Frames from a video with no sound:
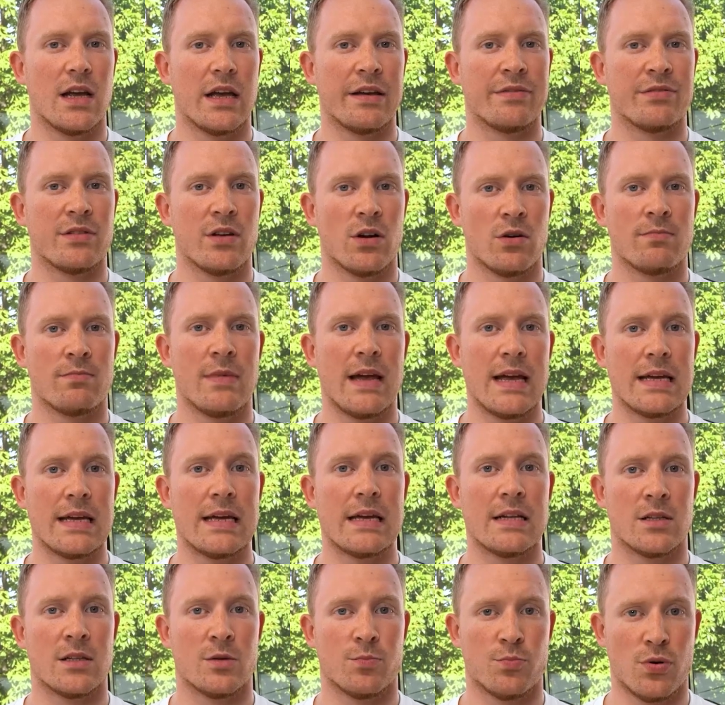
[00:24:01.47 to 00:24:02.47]
if they're
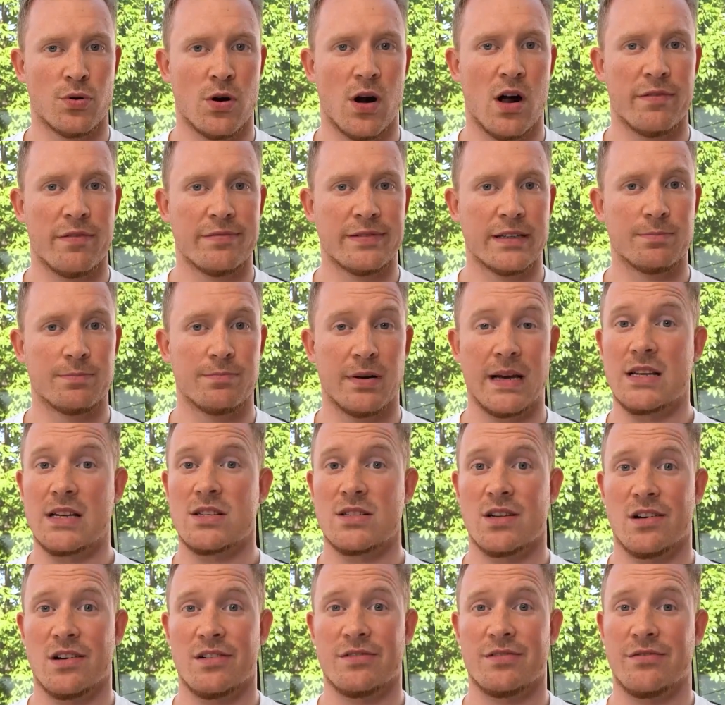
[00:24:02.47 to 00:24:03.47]
making the profit
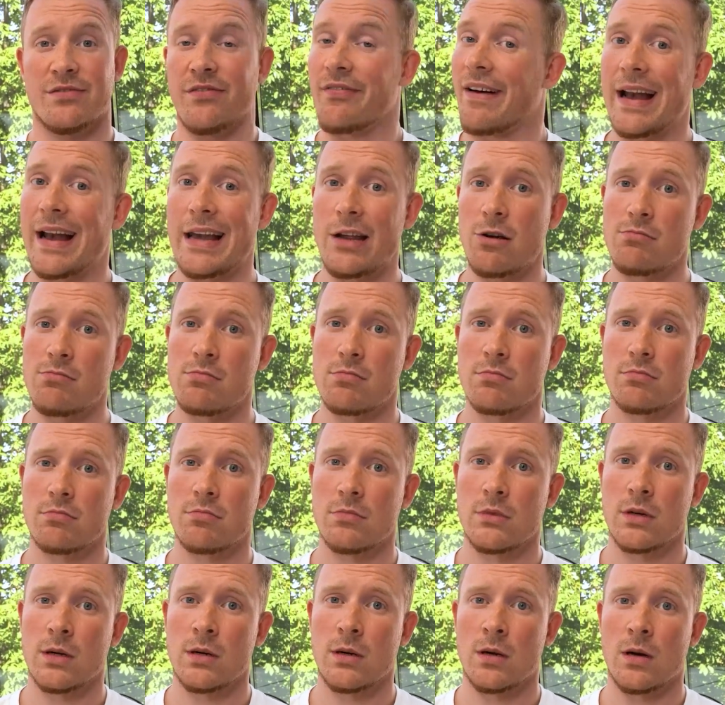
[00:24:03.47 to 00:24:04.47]
based off of value
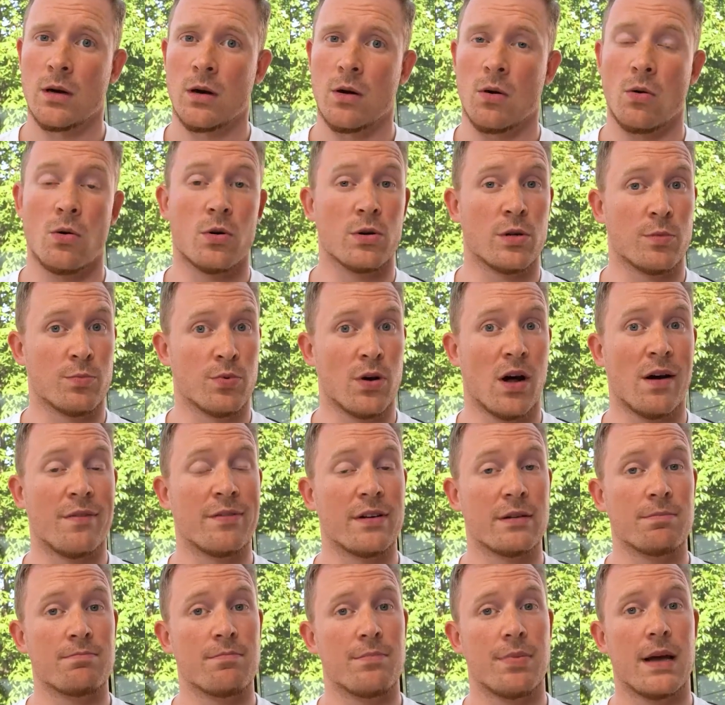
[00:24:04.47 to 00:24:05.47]
or the
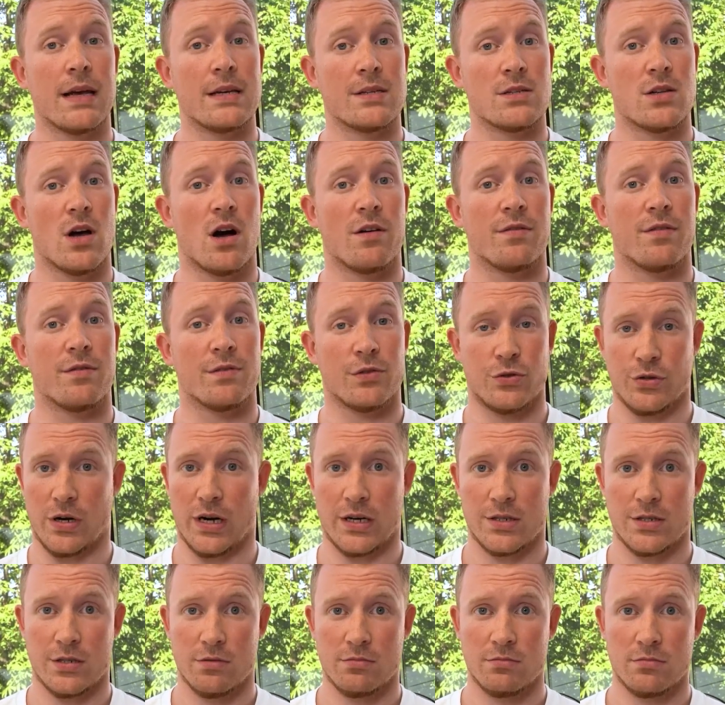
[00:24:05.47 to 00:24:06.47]
profit based off of
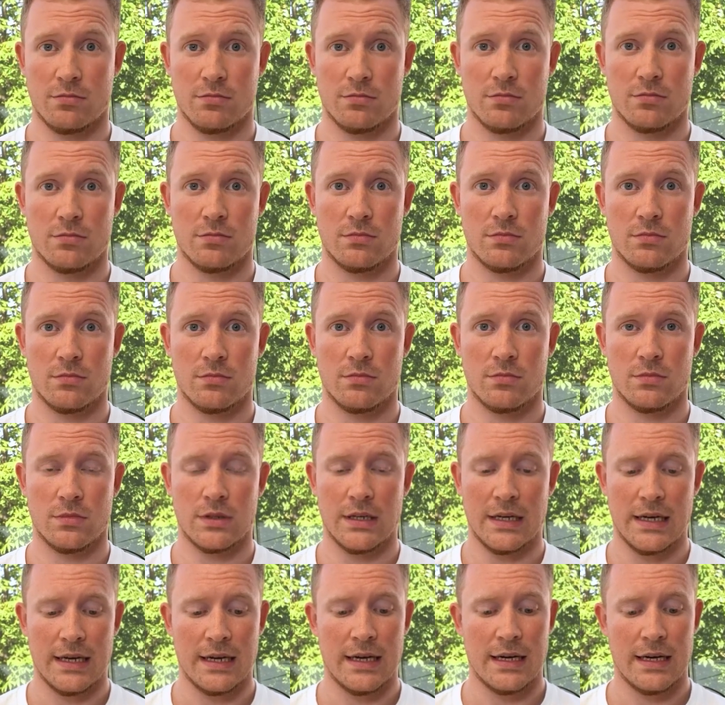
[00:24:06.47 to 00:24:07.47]
tricks.
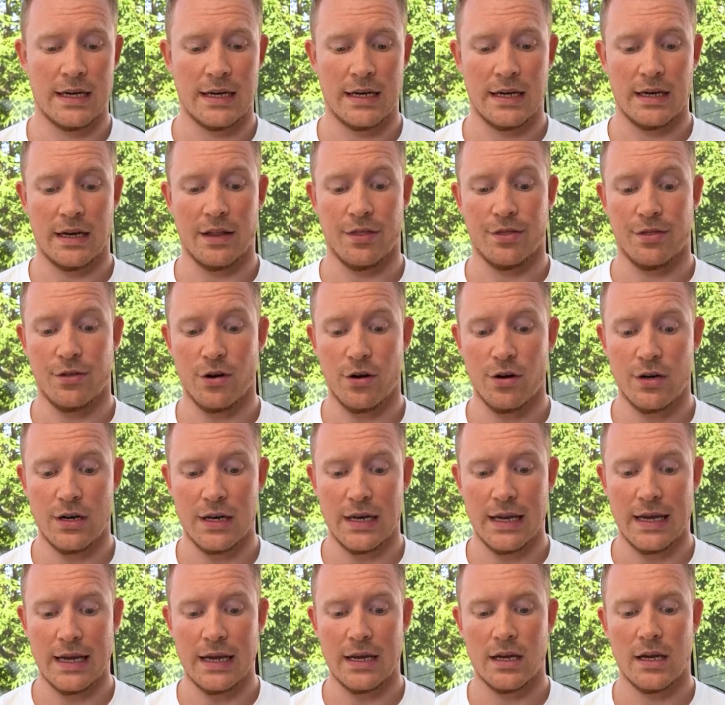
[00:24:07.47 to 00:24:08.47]
And
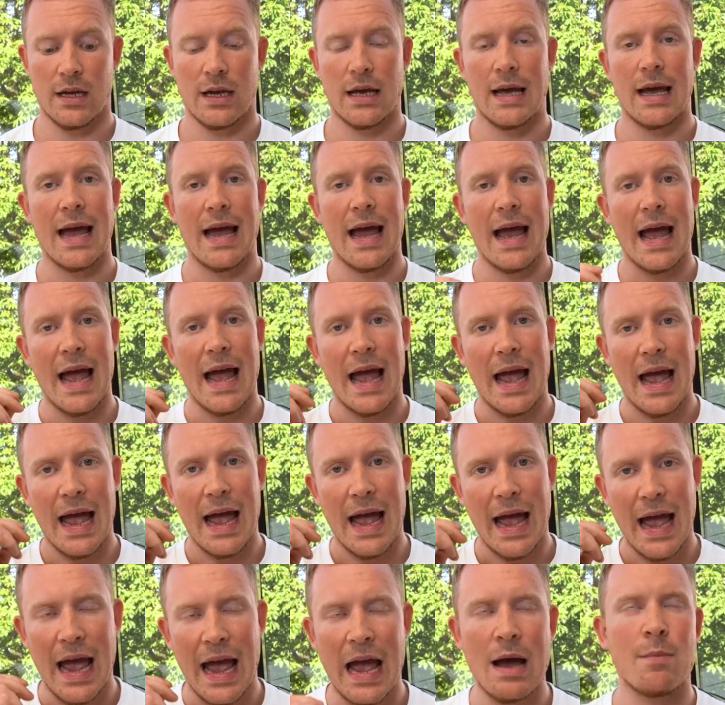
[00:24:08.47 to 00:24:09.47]
thirdly,
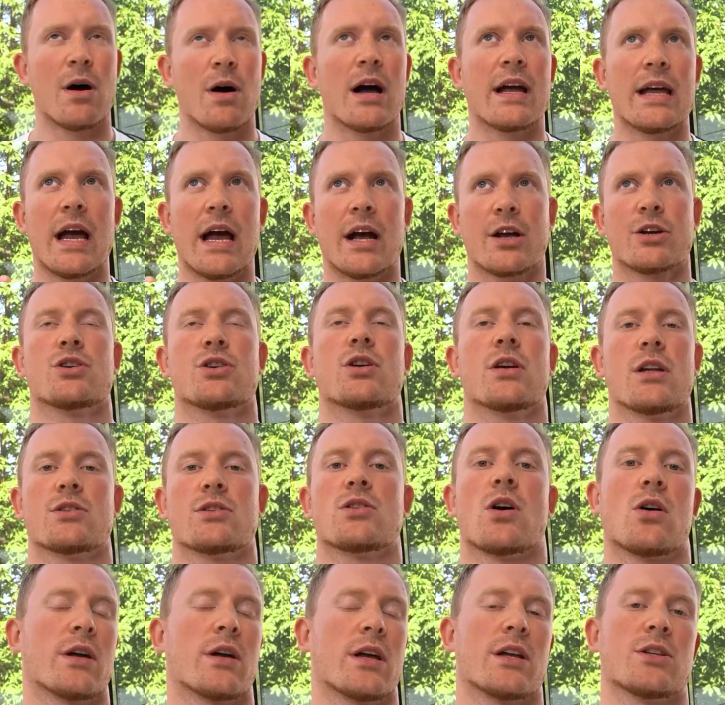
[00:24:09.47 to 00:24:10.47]
am I actually
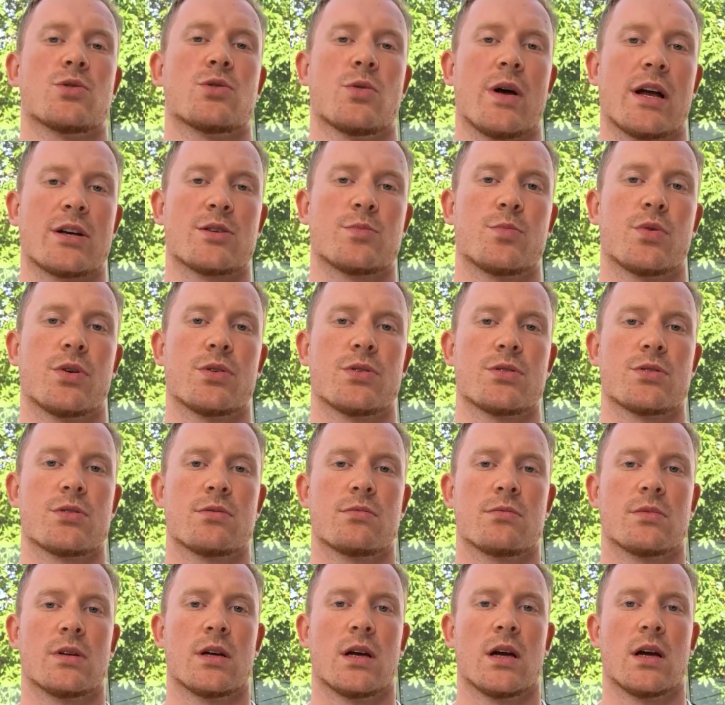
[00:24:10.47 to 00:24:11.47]
talking to experts?
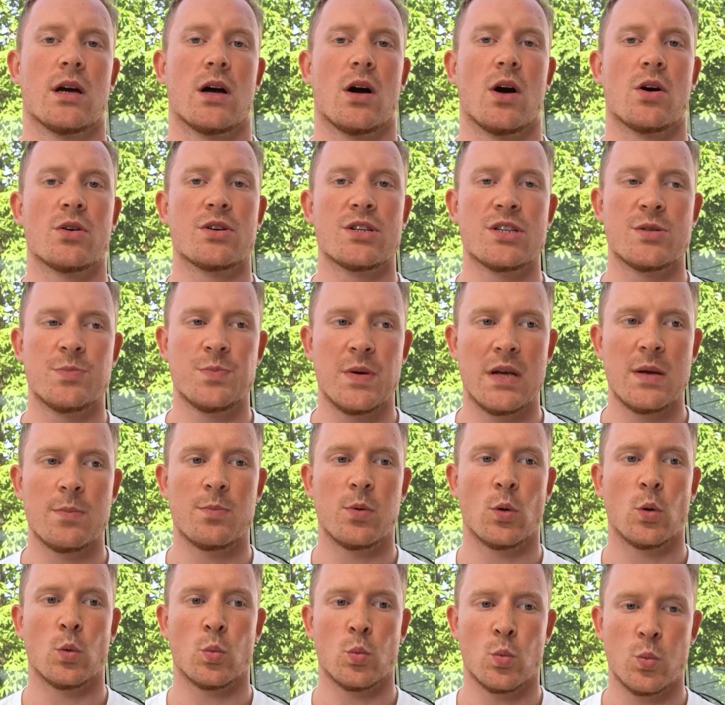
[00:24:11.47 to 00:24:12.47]
Are these
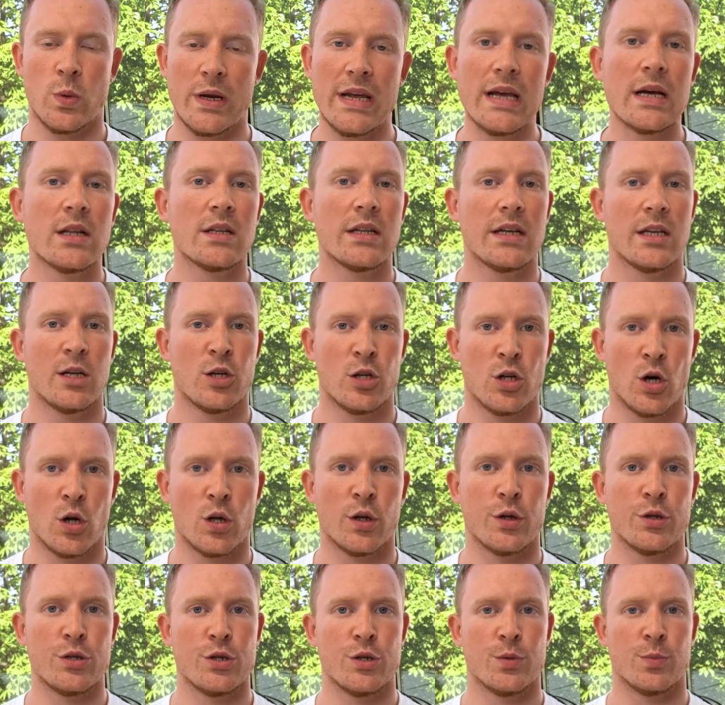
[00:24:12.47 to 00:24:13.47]
people really
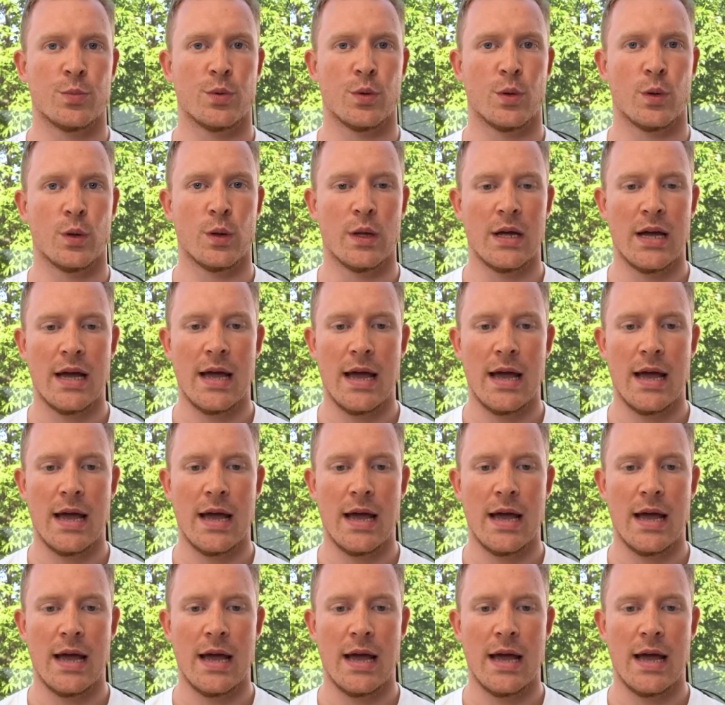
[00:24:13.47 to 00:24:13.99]
knowledgeable